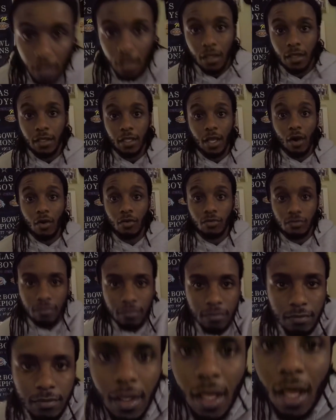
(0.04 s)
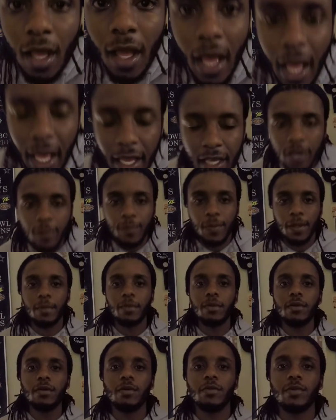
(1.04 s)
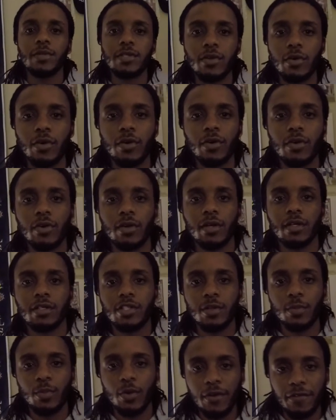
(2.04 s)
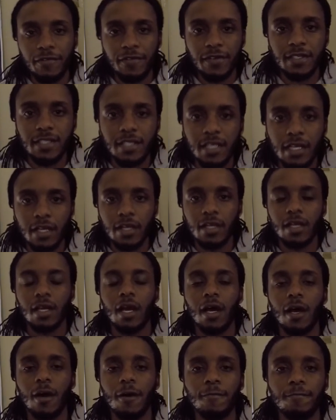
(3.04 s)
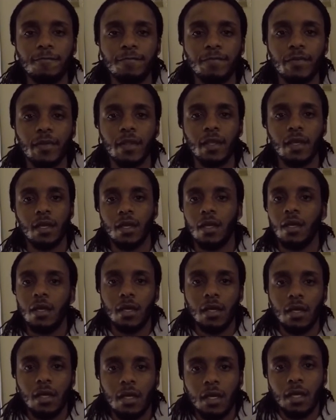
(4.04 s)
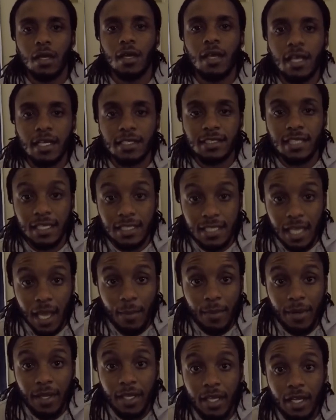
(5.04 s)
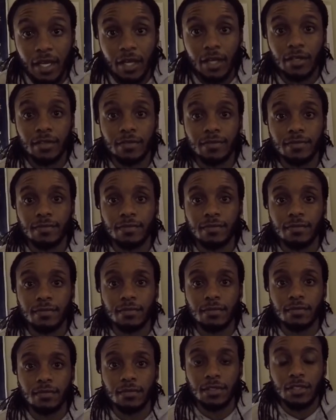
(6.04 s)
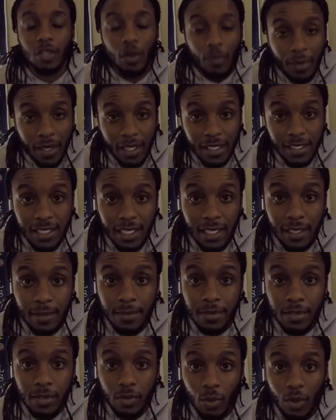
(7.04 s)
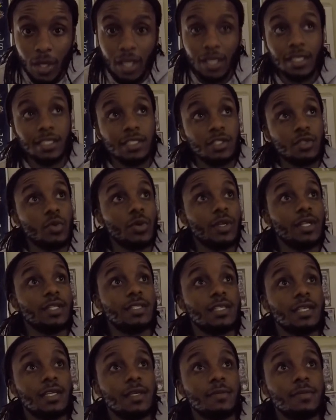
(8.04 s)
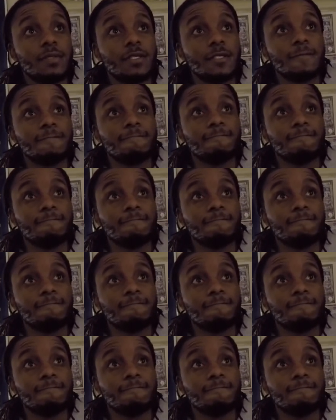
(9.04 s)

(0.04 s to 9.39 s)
Yo, hey, good people, what's going on? It's your boy Foots here. Um, it's that time of the year. So many teams, well, at least 20 teams,